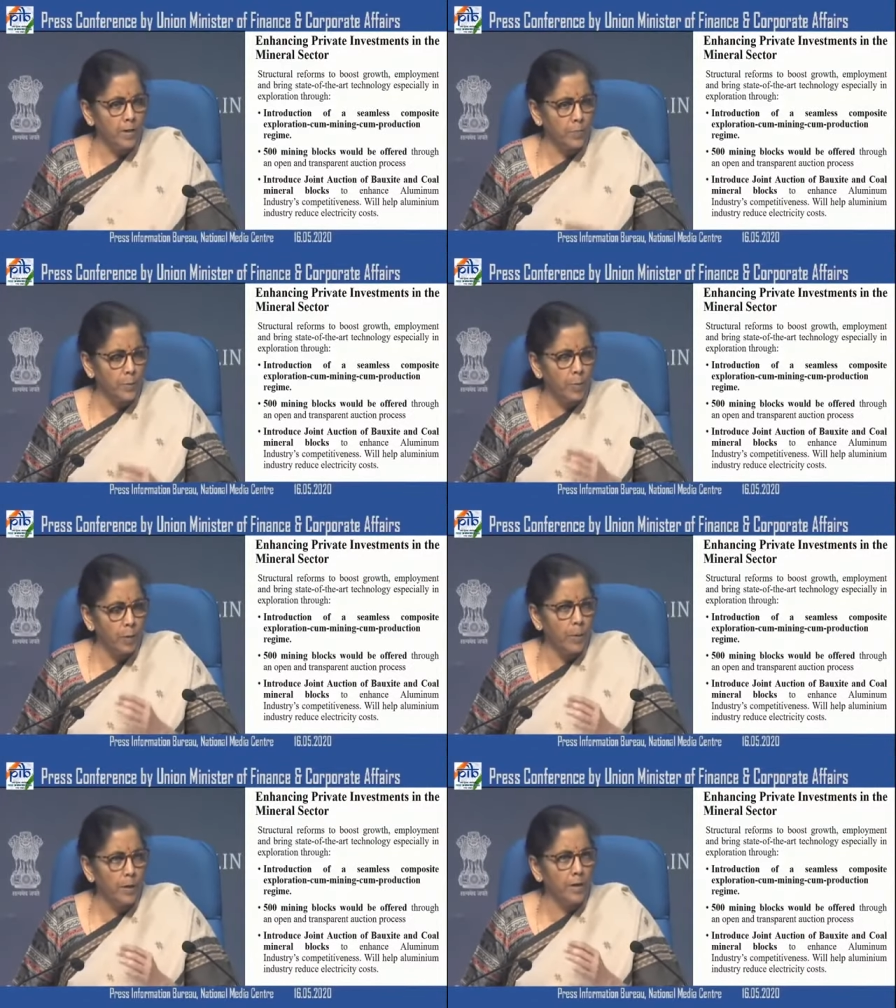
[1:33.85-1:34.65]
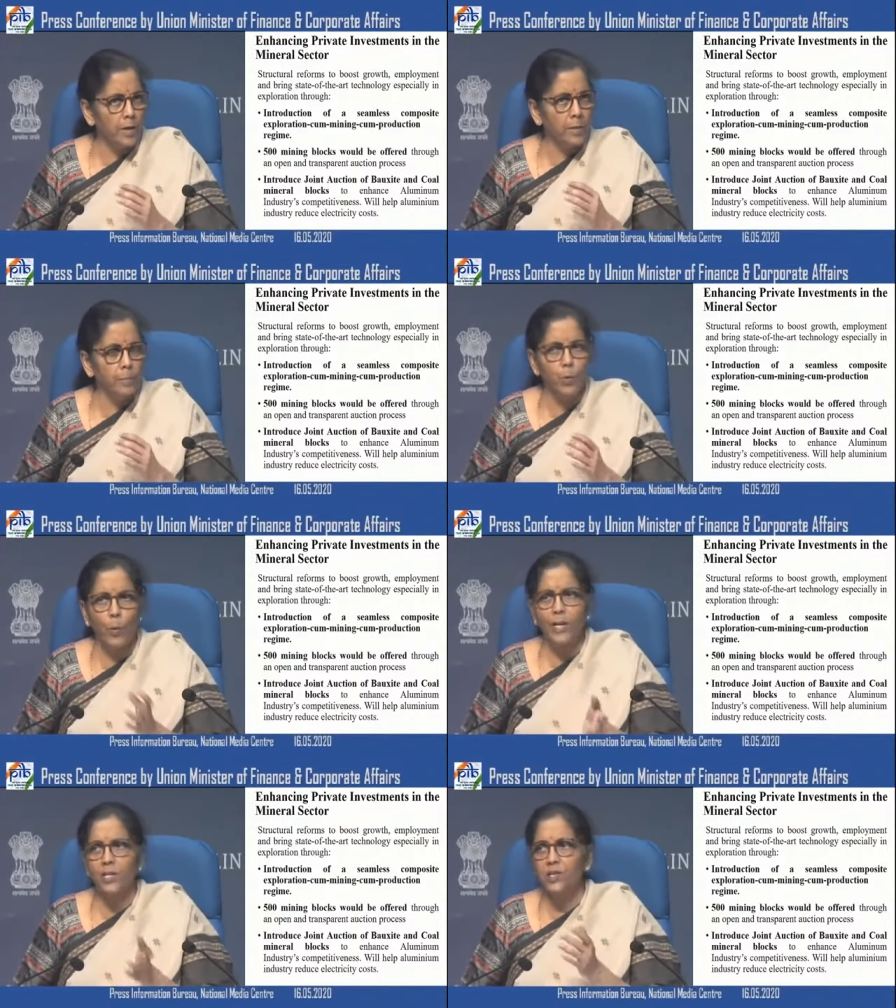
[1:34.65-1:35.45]
as pre uh, by the
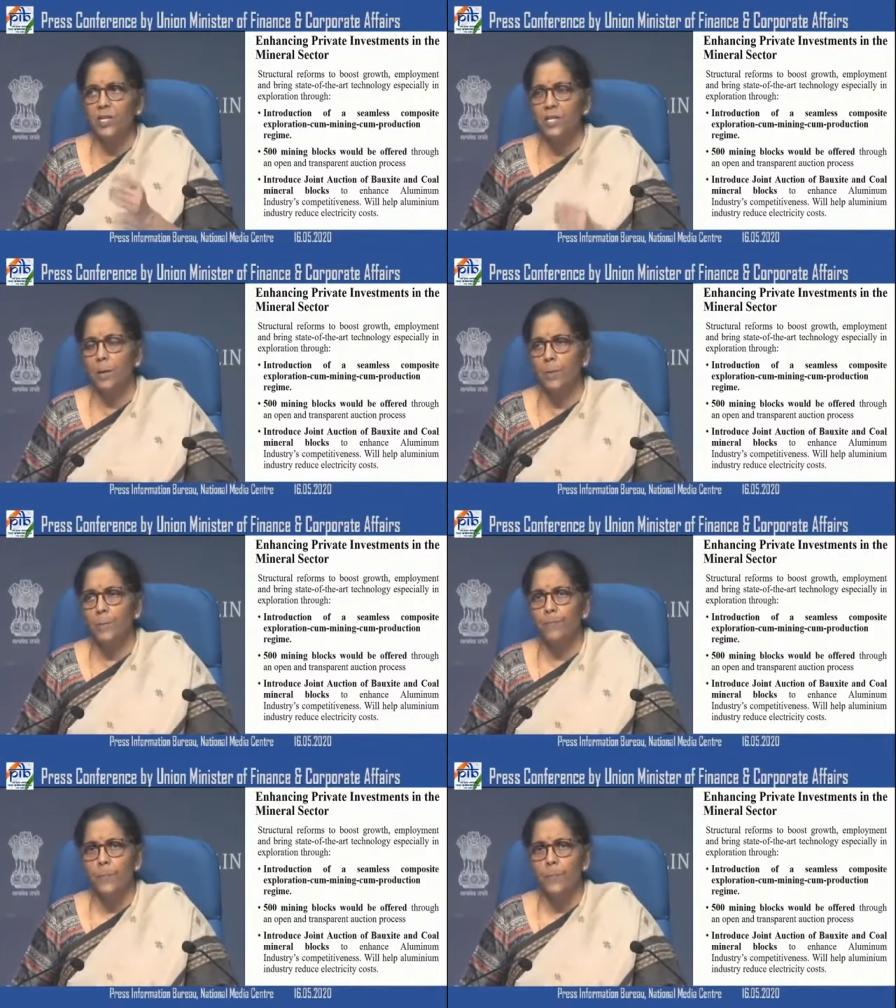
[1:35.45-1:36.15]
prevailing setup.